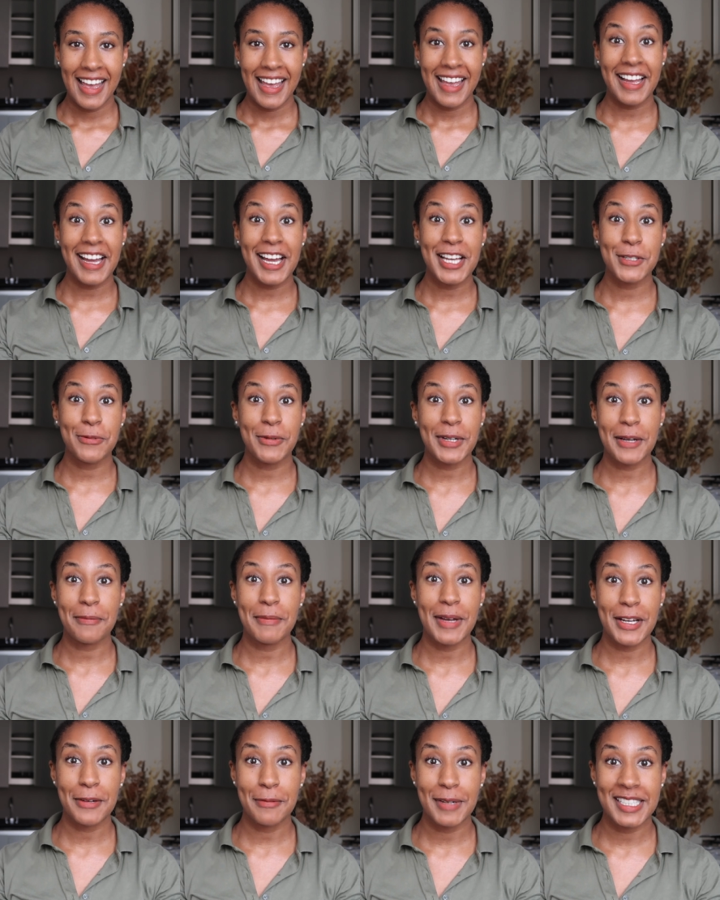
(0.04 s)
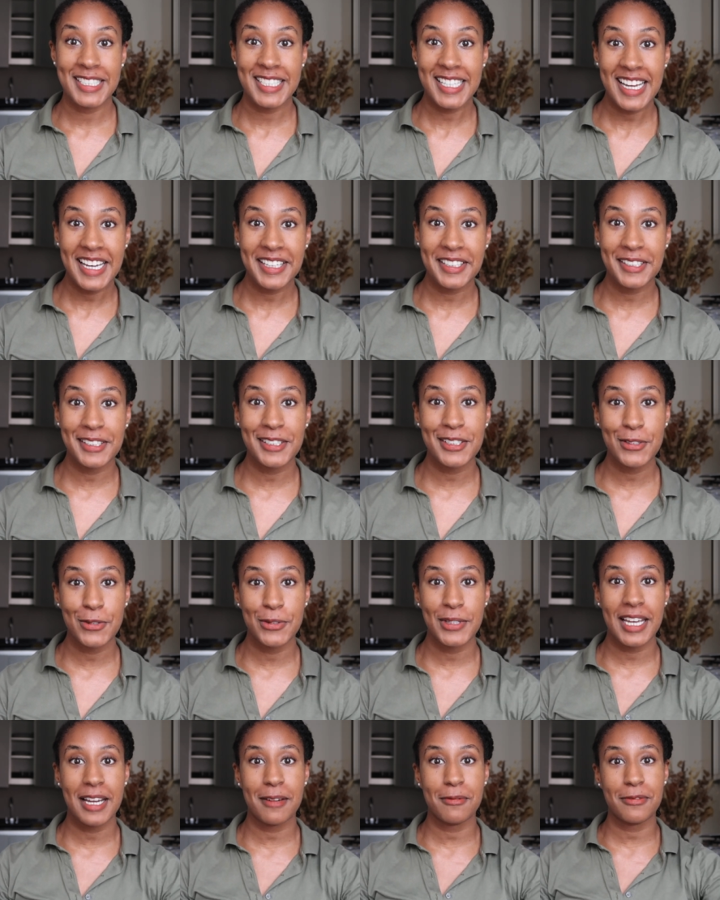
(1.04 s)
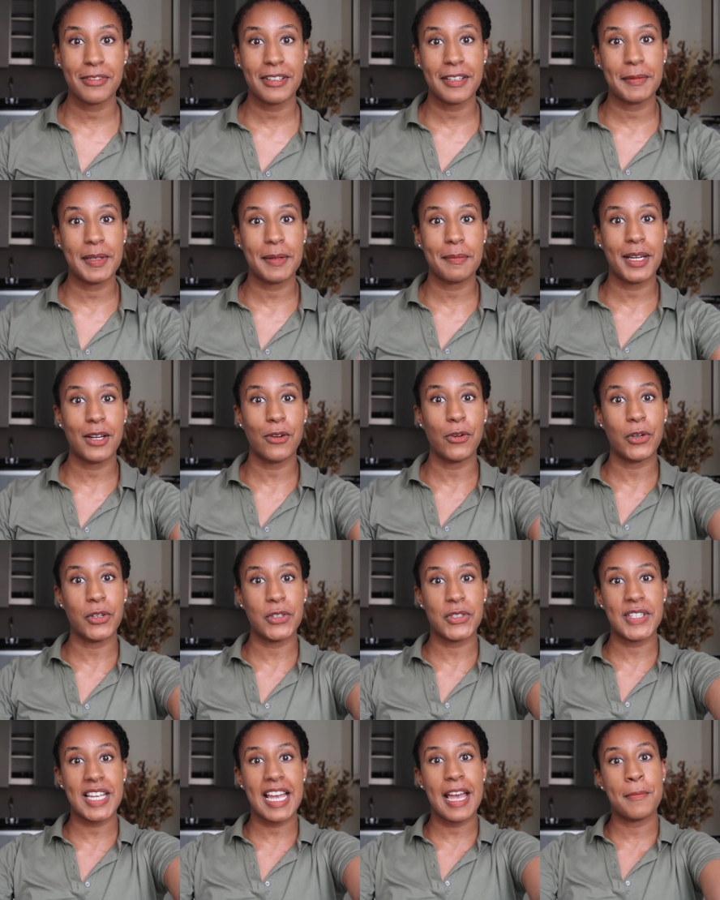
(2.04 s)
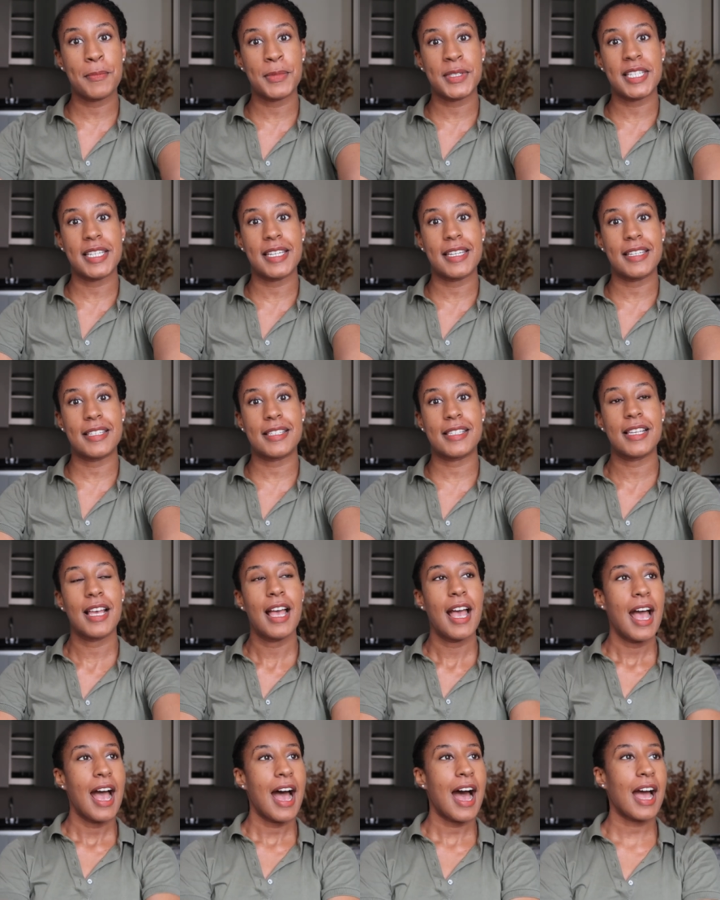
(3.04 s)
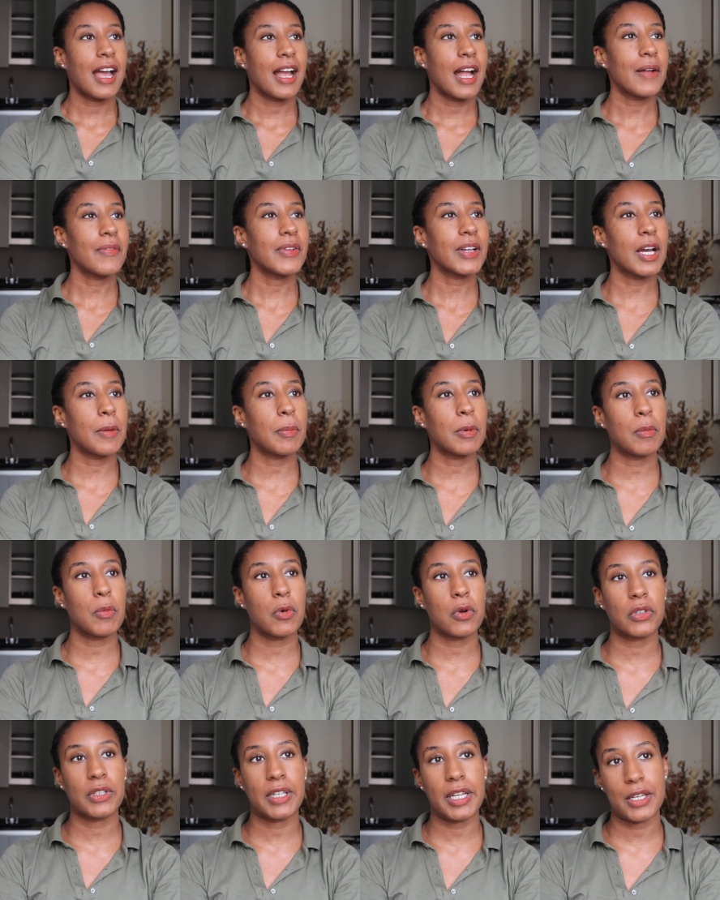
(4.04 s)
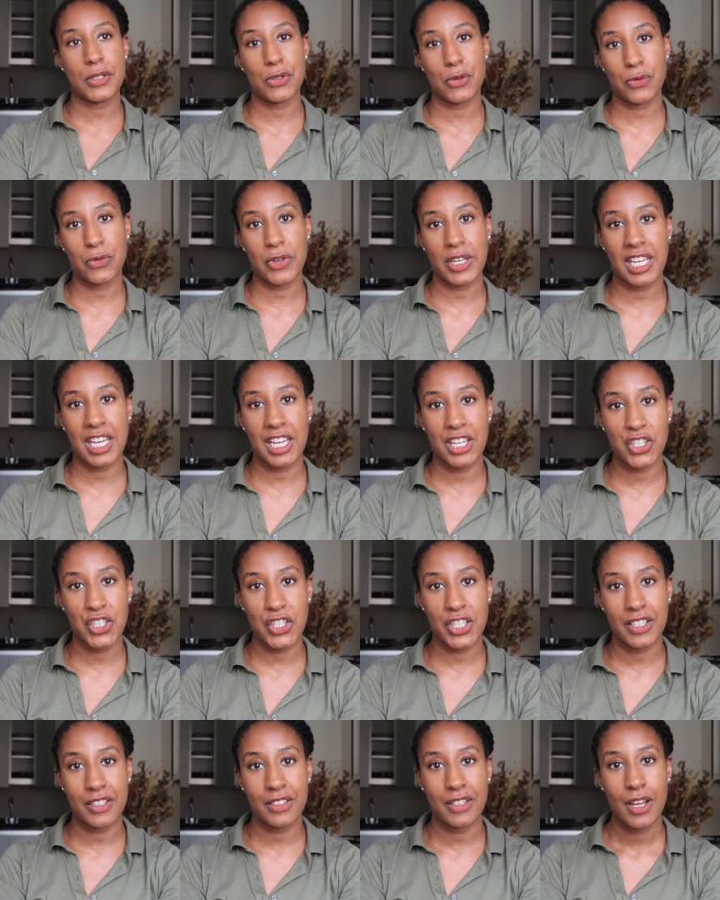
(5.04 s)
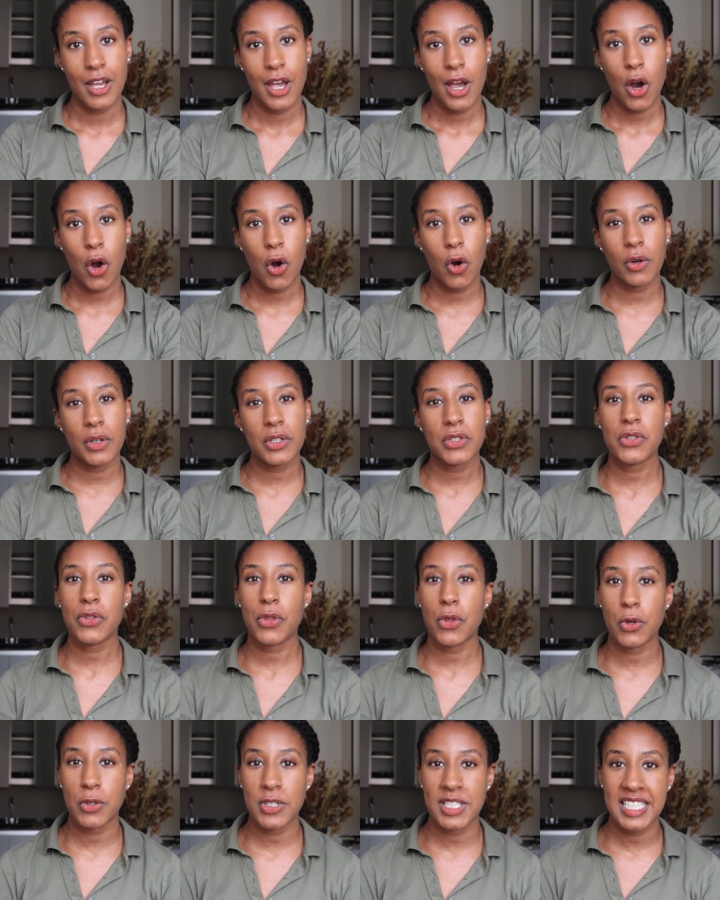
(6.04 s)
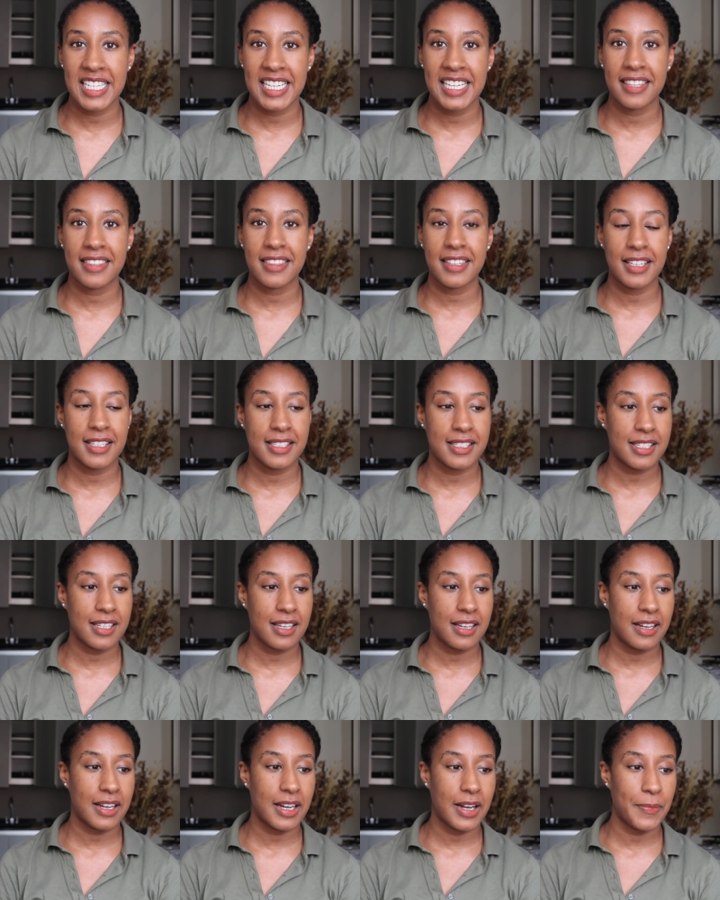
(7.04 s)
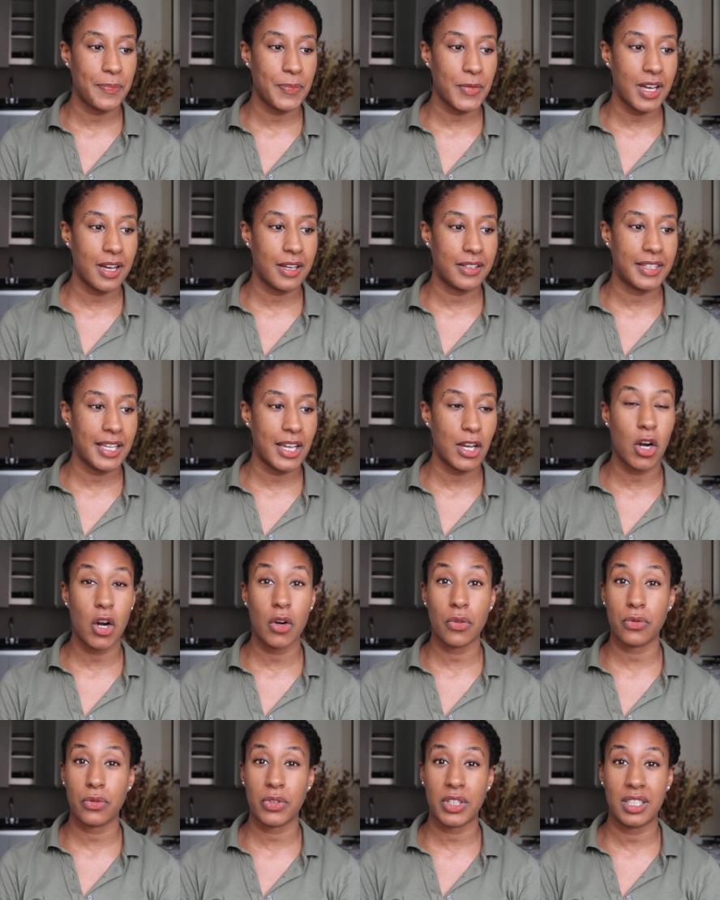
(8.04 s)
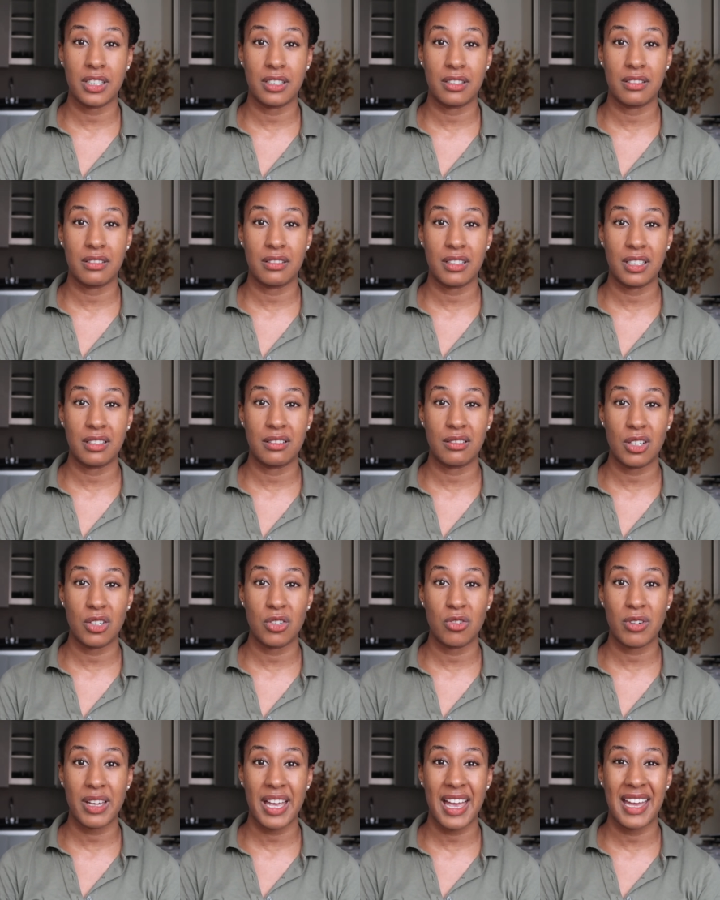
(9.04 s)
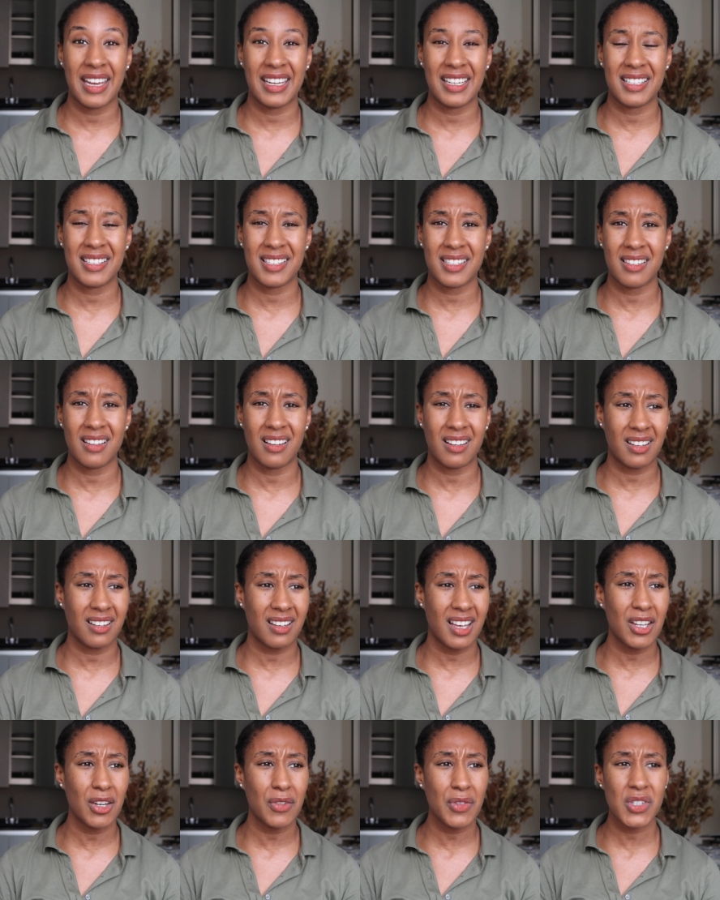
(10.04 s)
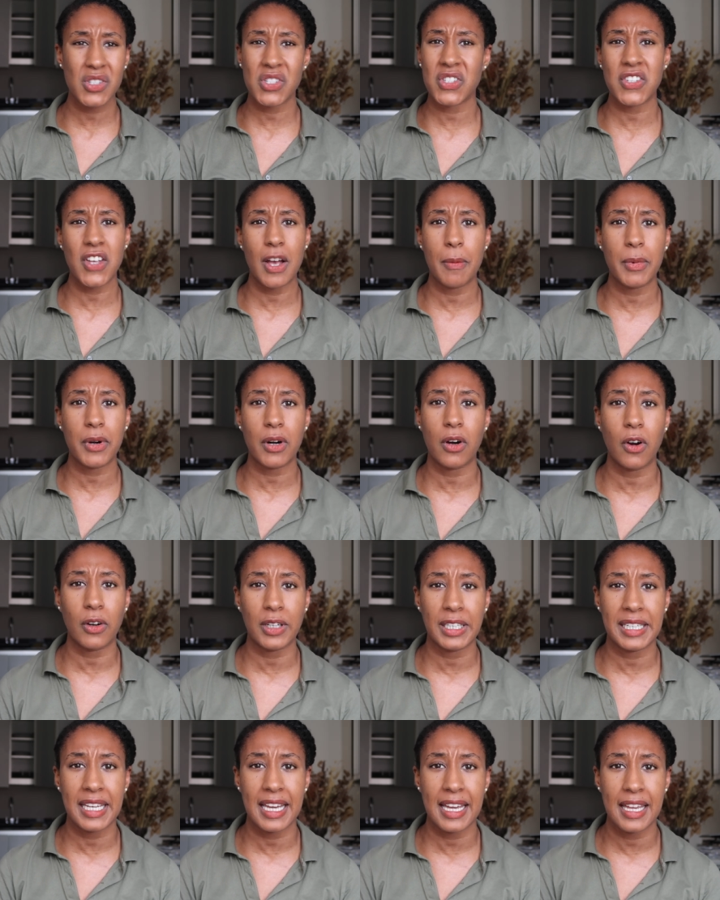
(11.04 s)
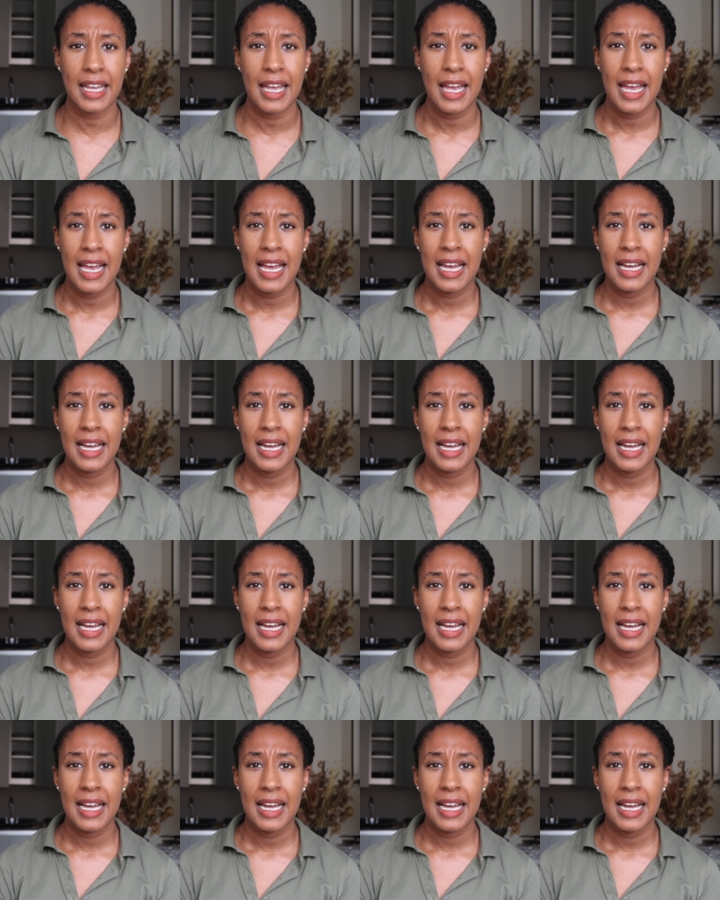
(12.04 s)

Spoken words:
Hey guys, welcome back to my channel. Today I'm filming my August empties. I have a couple more days of vacation. August 30th is a day off in the UK. It's a kind of a summer holiday.